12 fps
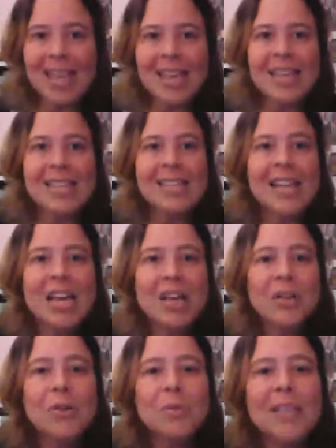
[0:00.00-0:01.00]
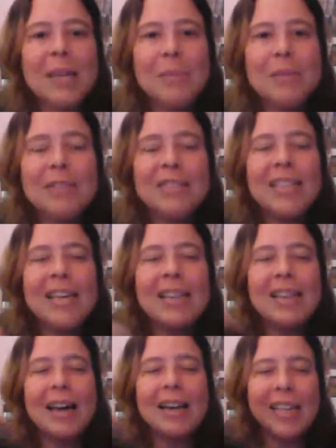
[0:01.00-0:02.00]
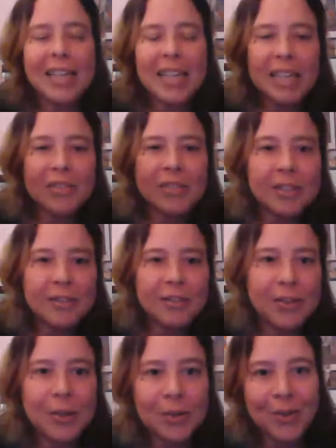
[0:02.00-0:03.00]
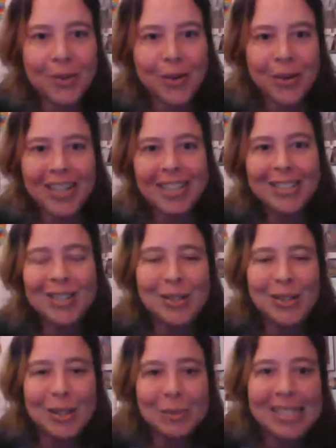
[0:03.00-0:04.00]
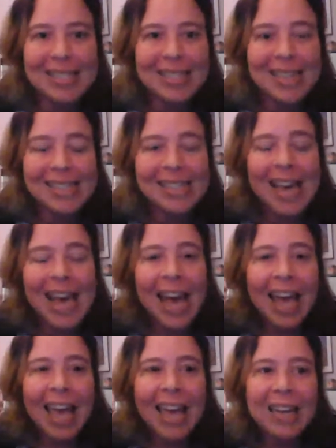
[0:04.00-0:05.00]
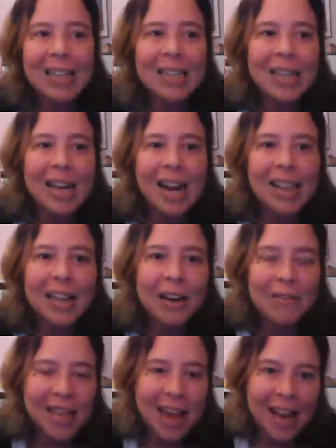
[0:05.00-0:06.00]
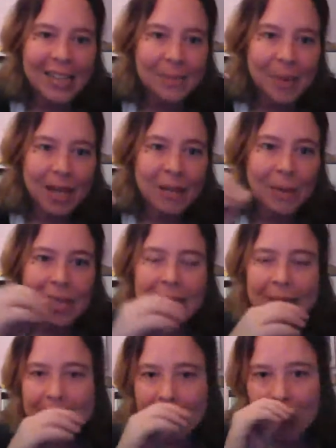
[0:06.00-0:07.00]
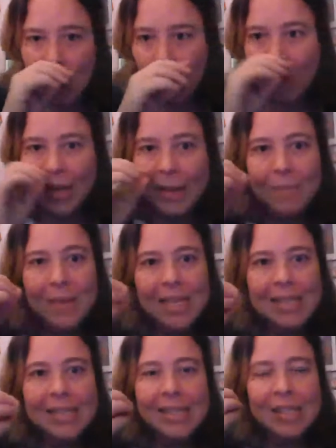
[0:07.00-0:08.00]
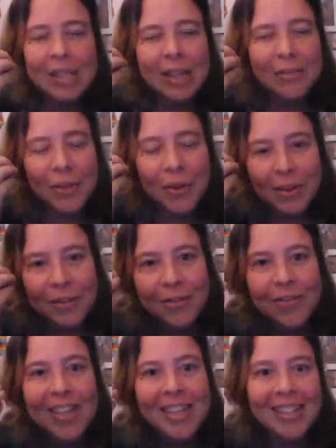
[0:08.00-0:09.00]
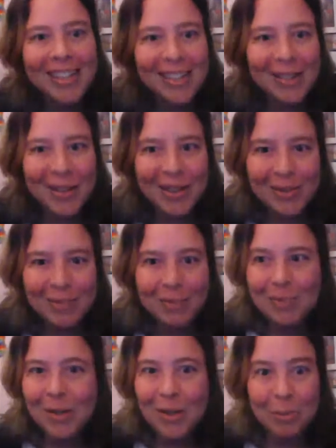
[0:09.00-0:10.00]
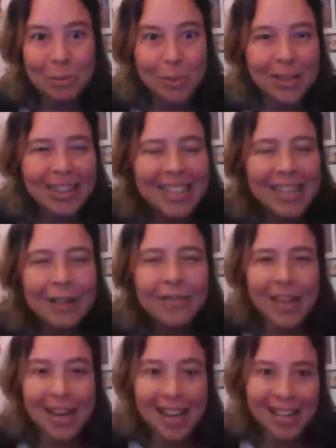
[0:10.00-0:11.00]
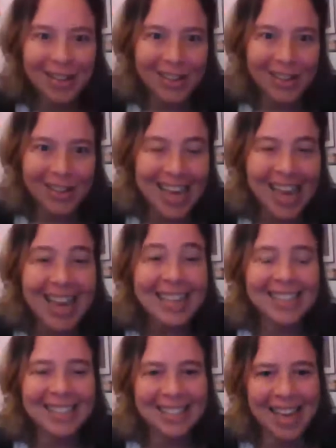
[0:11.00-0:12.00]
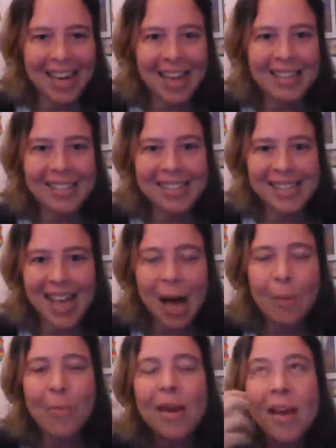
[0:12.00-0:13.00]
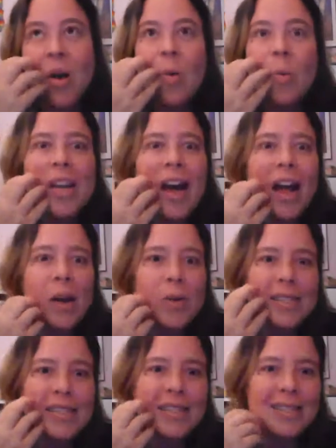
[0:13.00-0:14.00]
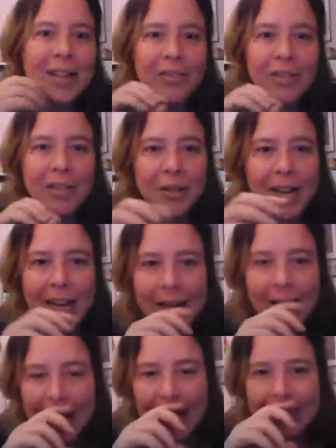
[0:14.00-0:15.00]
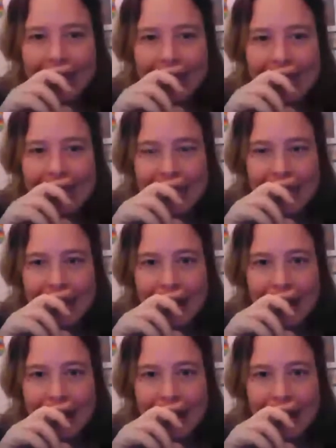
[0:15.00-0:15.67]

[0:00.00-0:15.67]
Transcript: is you'll be able to take that even further into your business. And I love that aspect because what it means is if you can feel it, you can believe it, and you can take it to that next step. When I was in the 7th grade, I had this